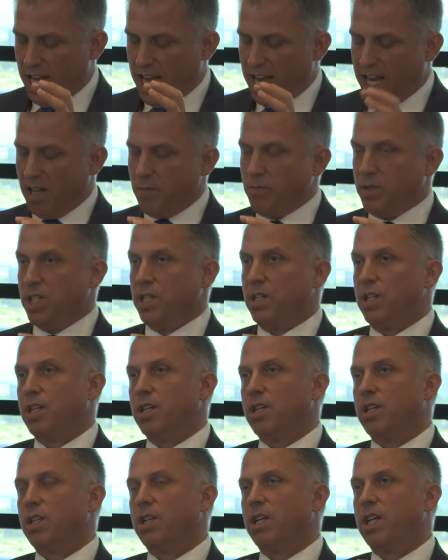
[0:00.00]
element
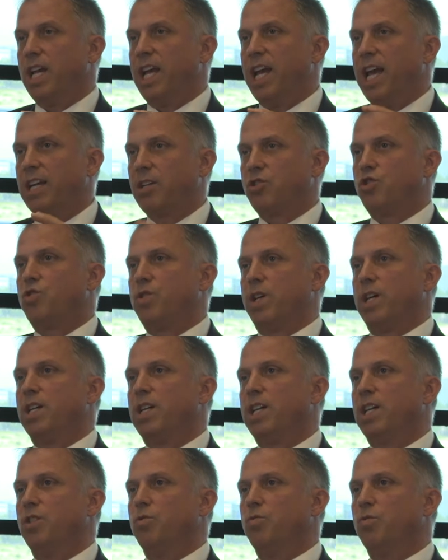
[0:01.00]
extra
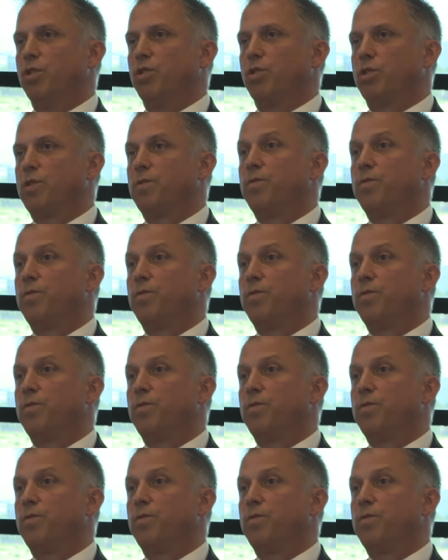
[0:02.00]
in the works.